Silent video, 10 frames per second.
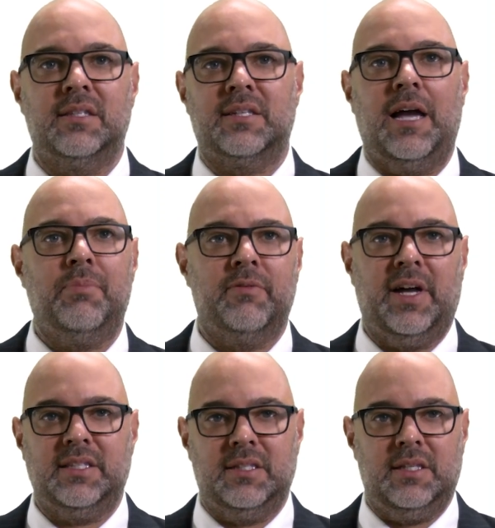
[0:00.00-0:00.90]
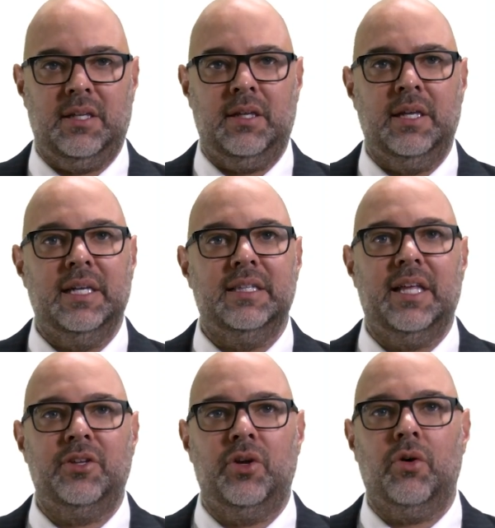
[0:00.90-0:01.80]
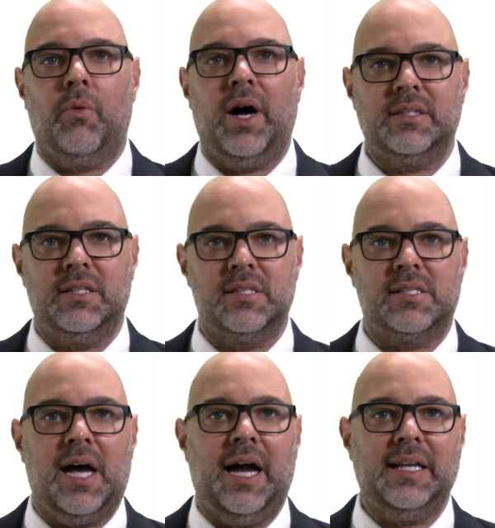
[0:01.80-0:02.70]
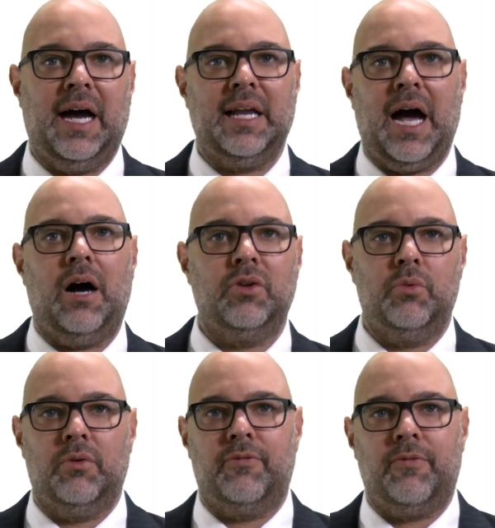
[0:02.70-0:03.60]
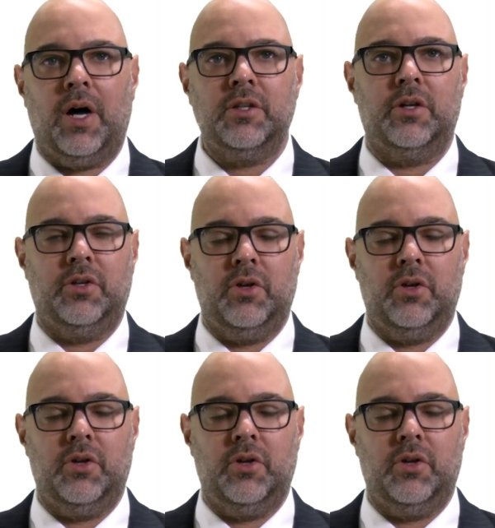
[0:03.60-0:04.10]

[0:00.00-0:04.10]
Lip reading: the type of entity, then you'll want to decide on how you will fund your